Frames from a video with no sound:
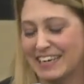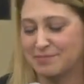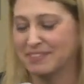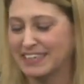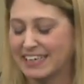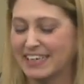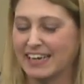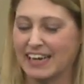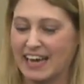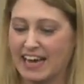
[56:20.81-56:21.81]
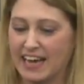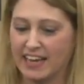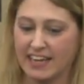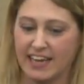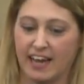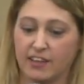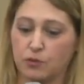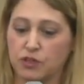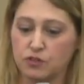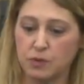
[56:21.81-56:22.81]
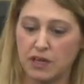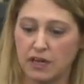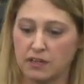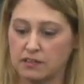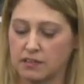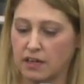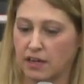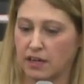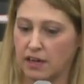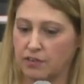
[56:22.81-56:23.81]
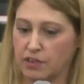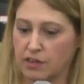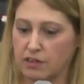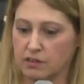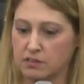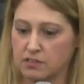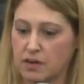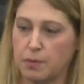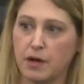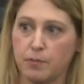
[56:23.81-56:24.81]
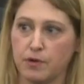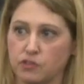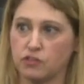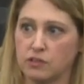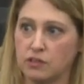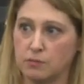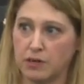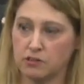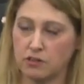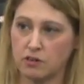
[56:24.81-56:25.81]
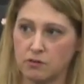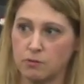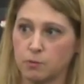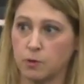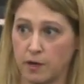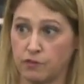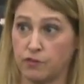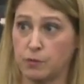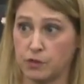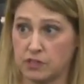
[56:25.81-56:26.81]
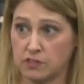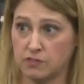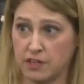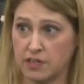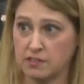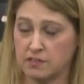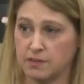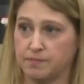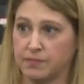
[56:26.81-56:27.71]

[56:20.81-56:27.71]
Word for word: um, uh, and then once we get uh, everything set up and operational in New Mexico. We'll have a few more test flights.